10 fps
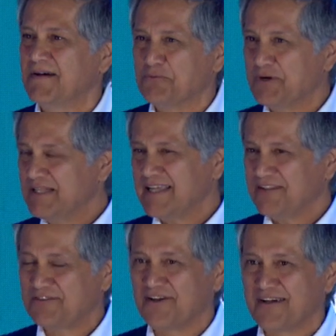Read that
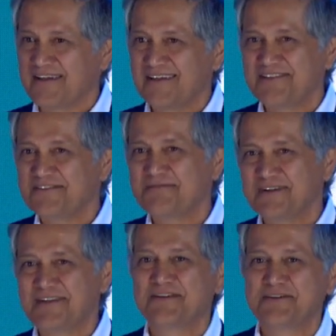song. It's a
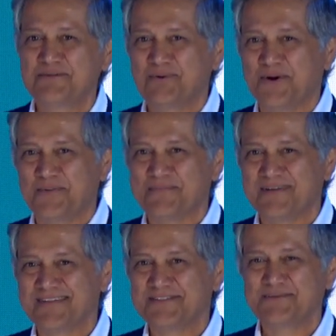really good poem.
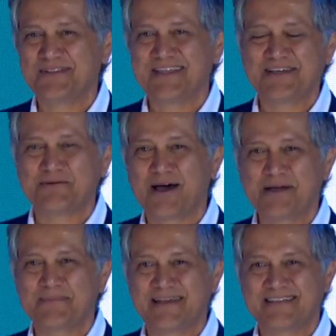You would think a
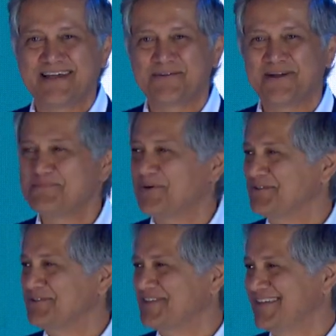rock band can't write
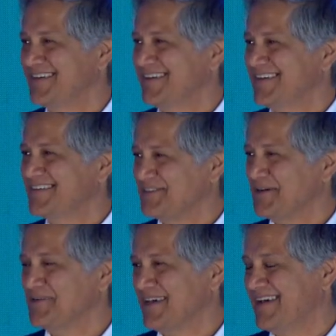poetry.
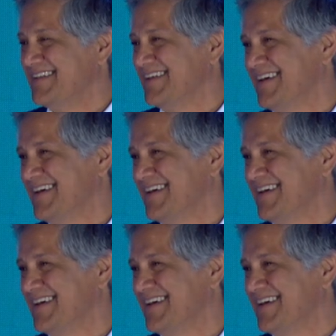Some can.